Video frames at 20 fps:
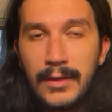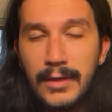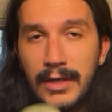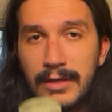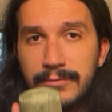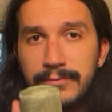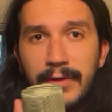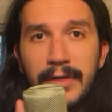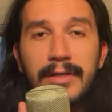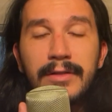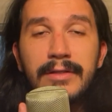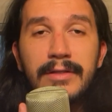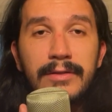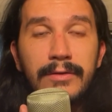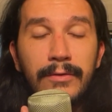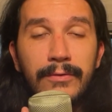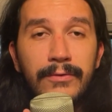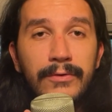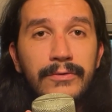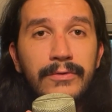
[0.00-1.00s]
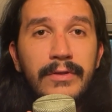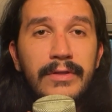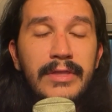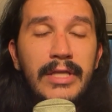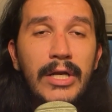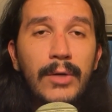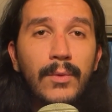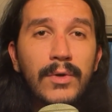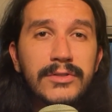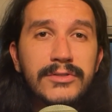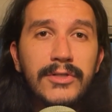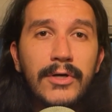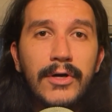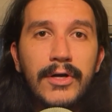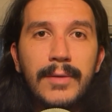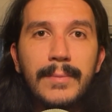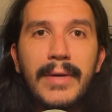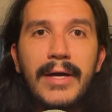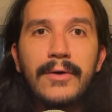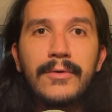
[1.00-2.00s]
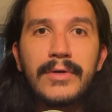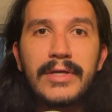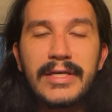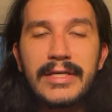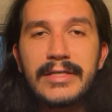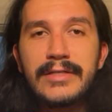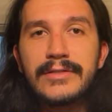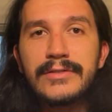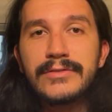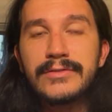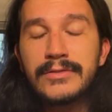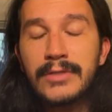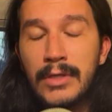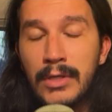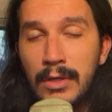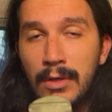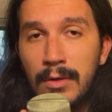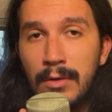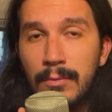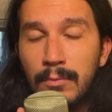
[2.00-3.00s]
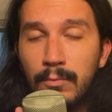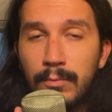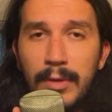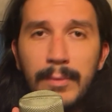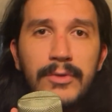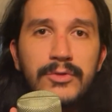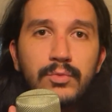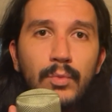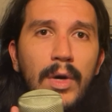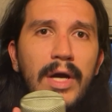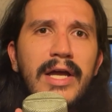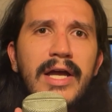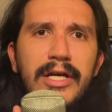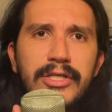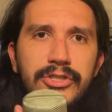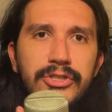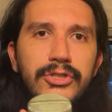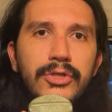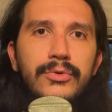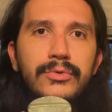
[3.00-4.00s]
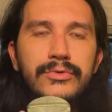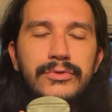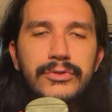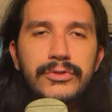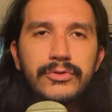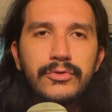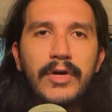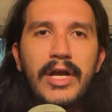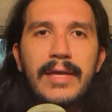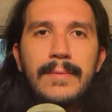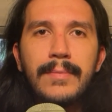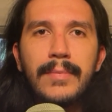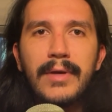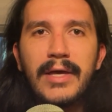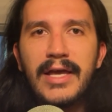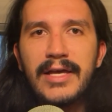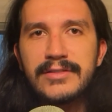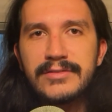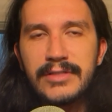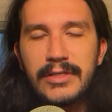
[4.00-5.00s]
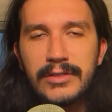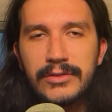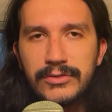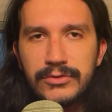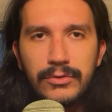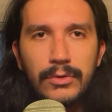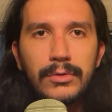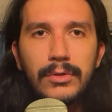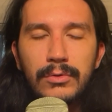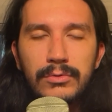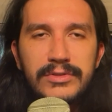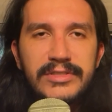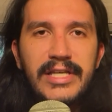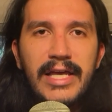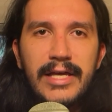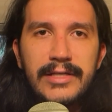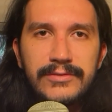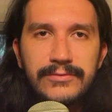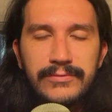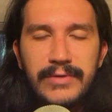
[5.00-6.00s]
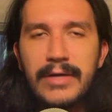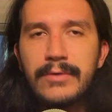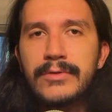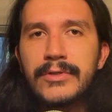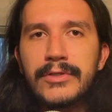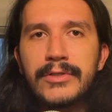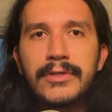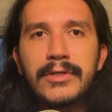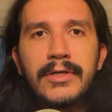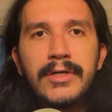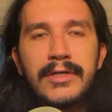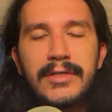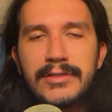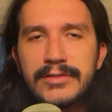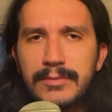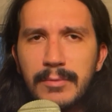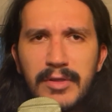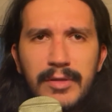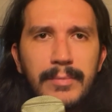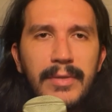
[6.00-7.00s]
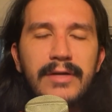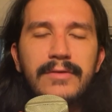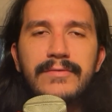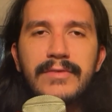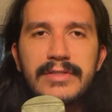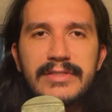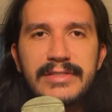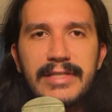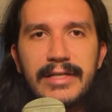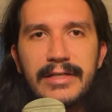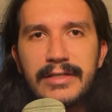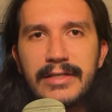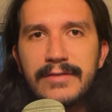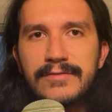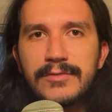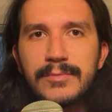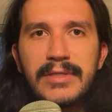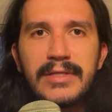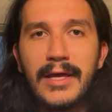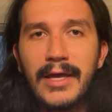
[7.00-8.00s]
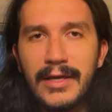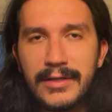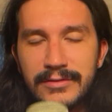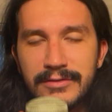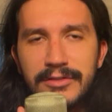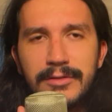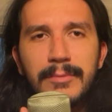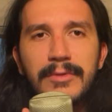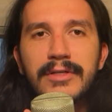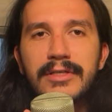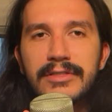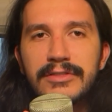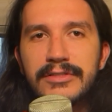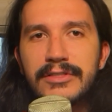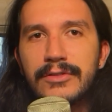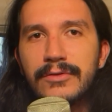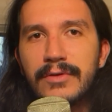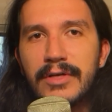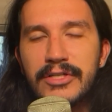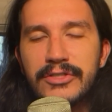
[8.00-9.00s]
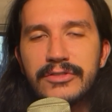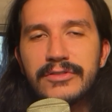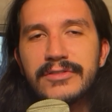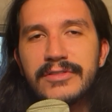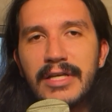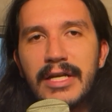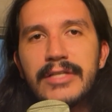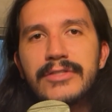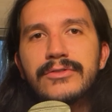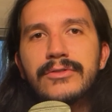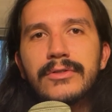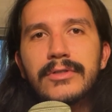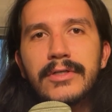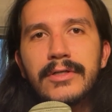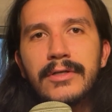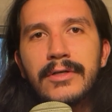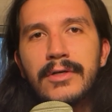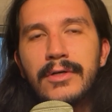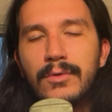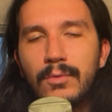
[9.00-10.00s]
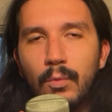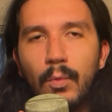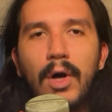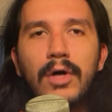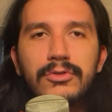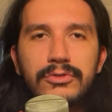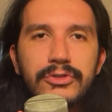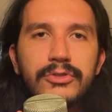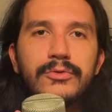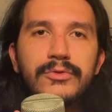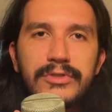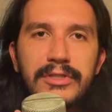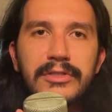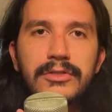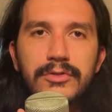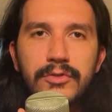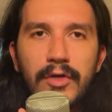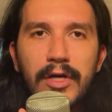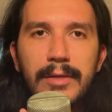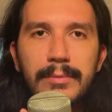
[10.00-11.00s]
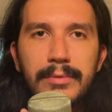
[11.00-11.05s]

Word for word: And finally, the third thing that I want to talk about is pretty much why I chose Stripe as a solo SaaS founder, some of the benefits that it gives me, and some of the considerations that I took while choosing Stripe.